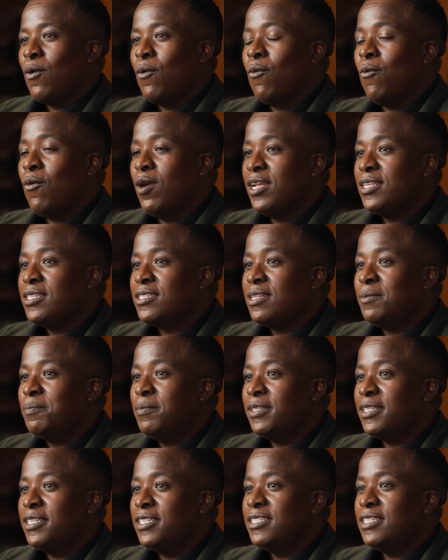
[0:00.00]
Once the
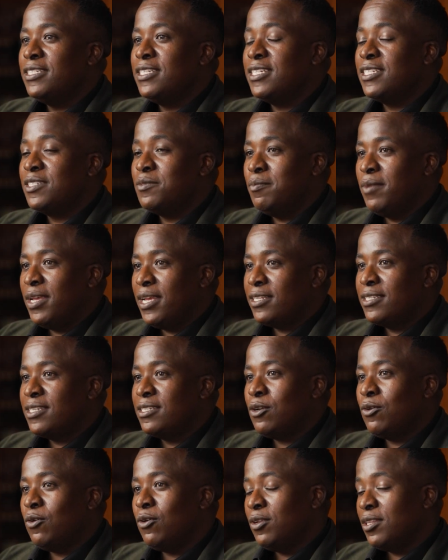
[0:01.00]
petition has met
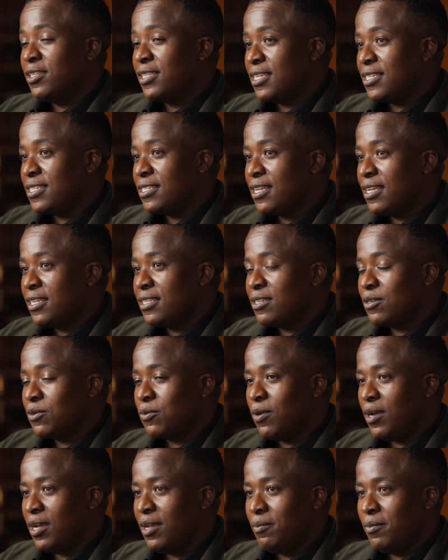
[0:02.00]
all the set
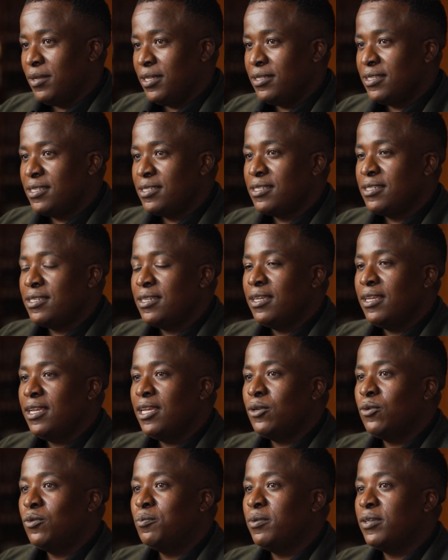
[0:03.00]
requirements,
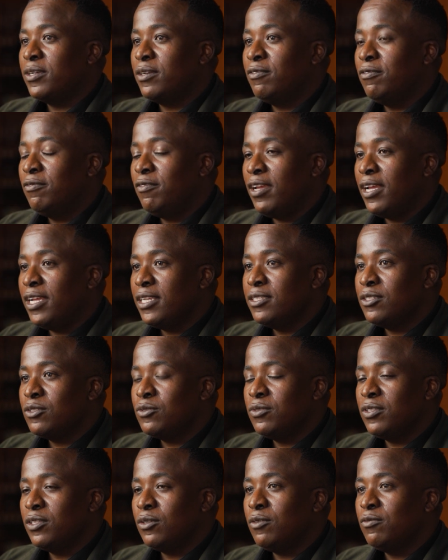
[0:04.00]
it will be referred
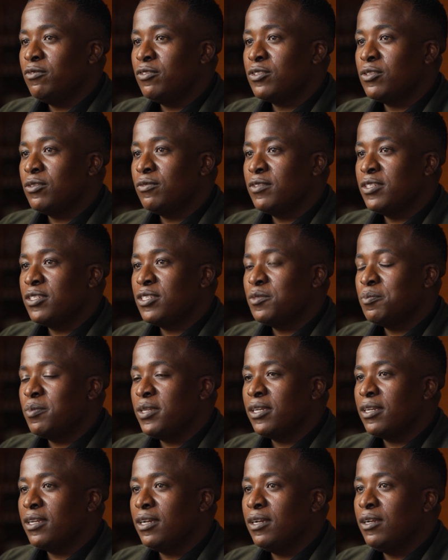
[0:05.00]
to the Office of the
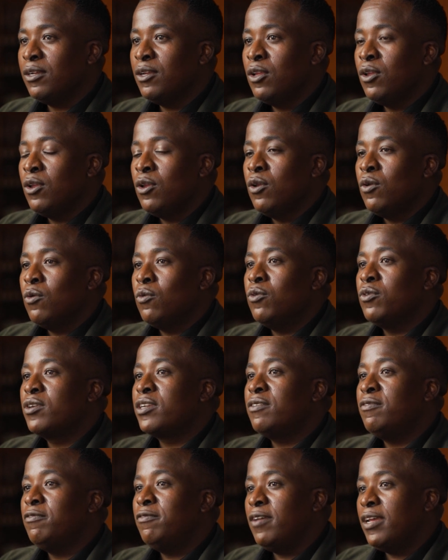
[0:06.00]
Speaker, who
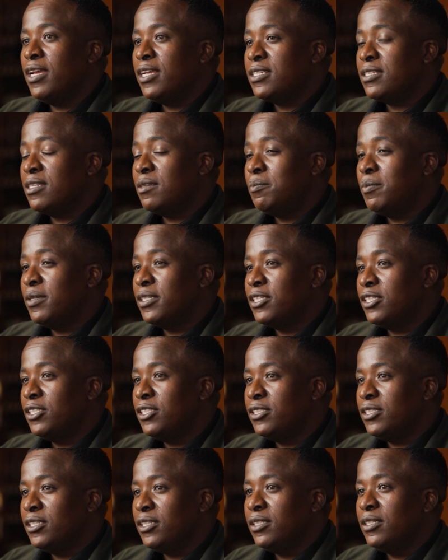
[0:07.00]
refers the
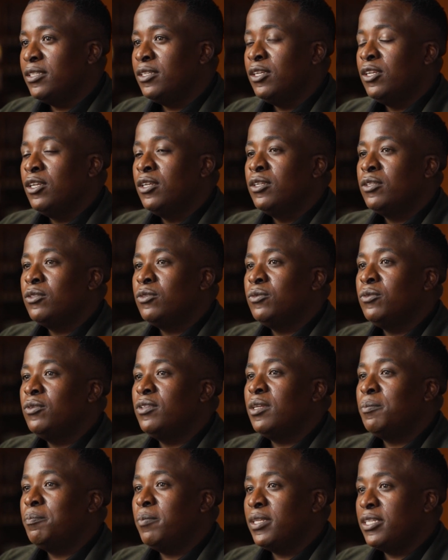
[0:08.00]
petition to
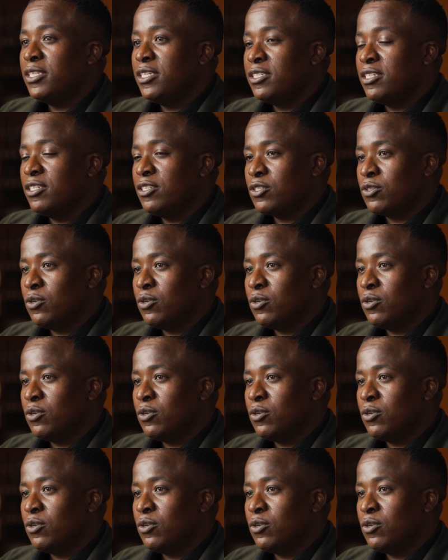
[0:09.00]
the Petitions